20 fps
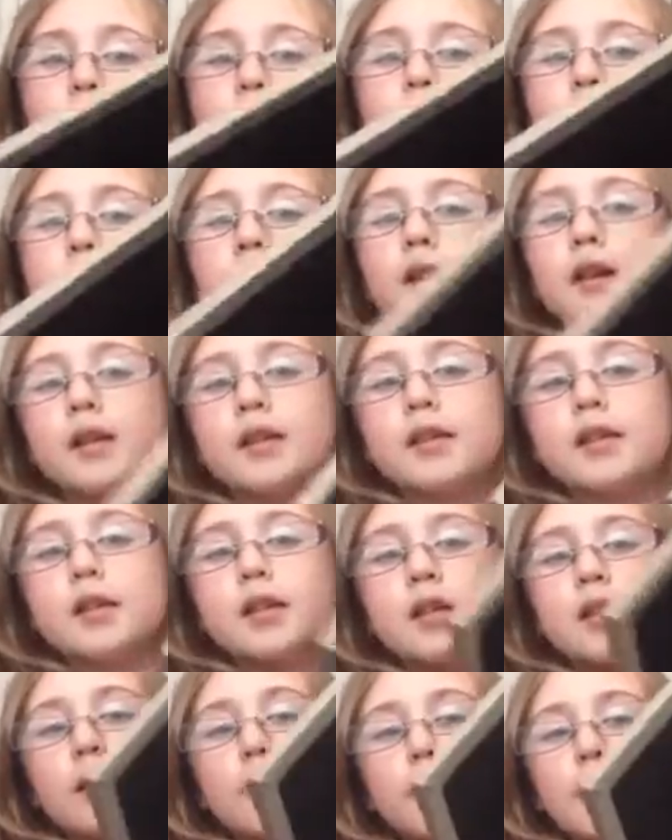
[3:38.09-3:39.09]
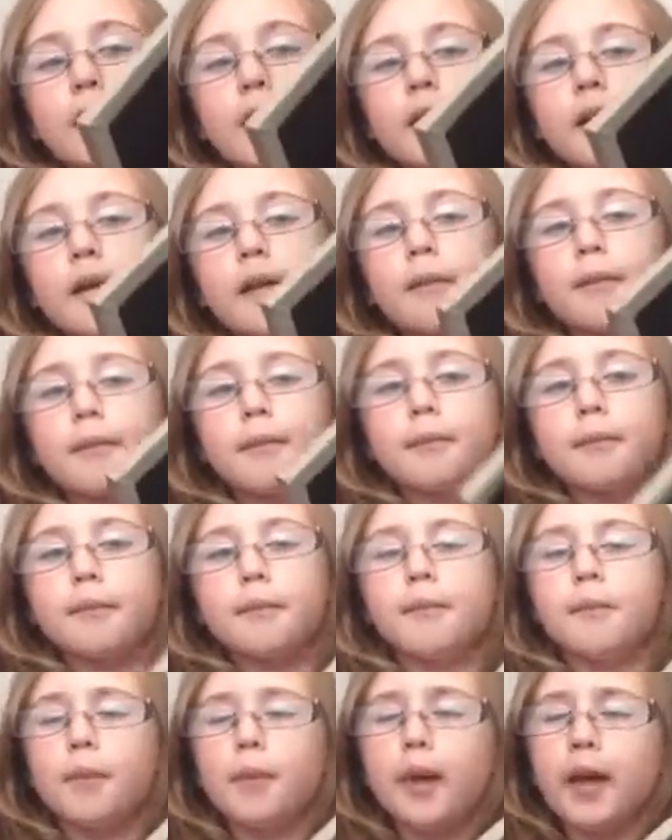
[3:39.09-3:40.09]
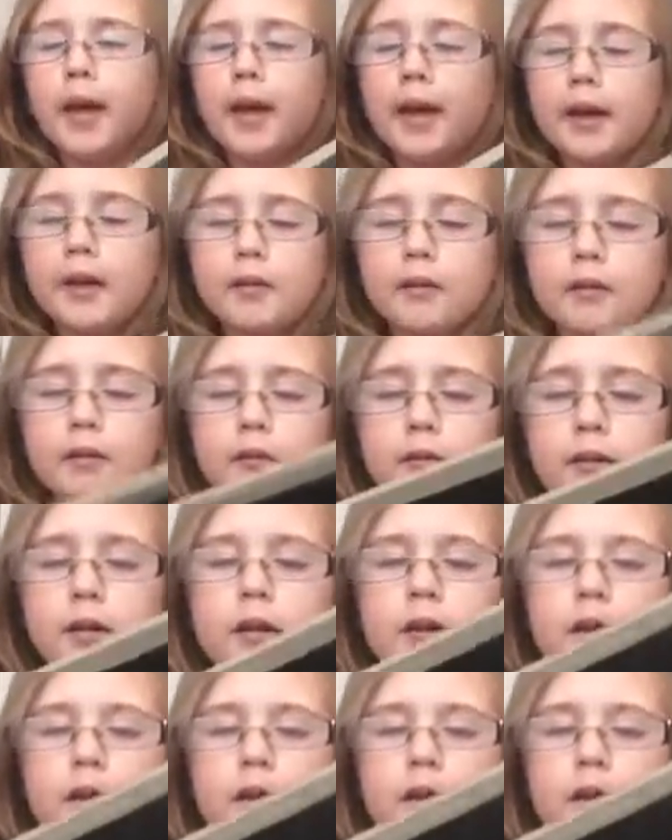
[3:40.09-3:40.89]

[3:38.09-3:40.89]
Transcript: It's like a secret panel.